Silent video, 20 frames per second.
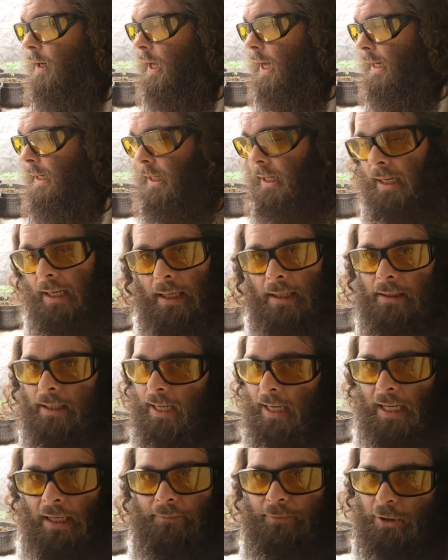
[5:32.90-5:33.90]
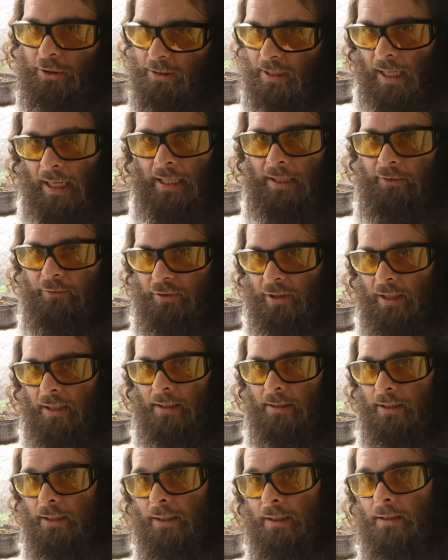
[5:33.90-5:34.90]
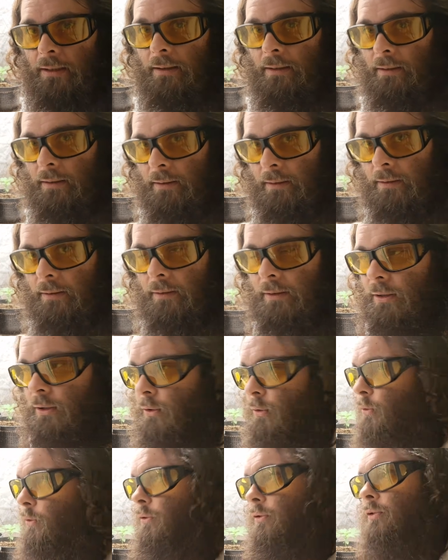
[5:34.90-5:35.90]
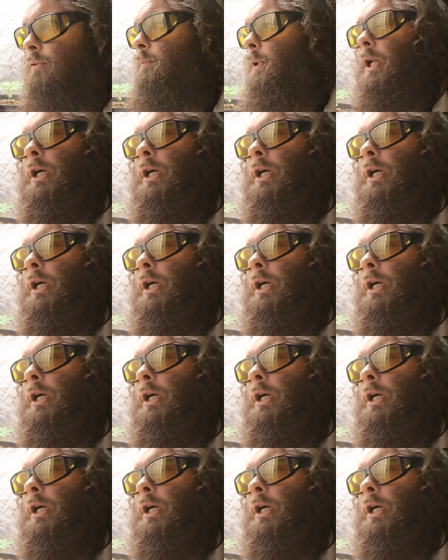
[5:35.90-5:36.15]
I can't advertise on here. The YouTube